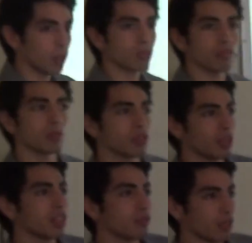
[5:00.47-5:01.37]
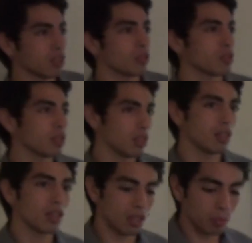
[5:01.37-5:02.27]
amount of personality factors
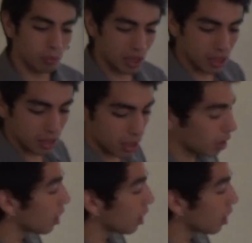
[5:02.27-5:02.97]
that are present in a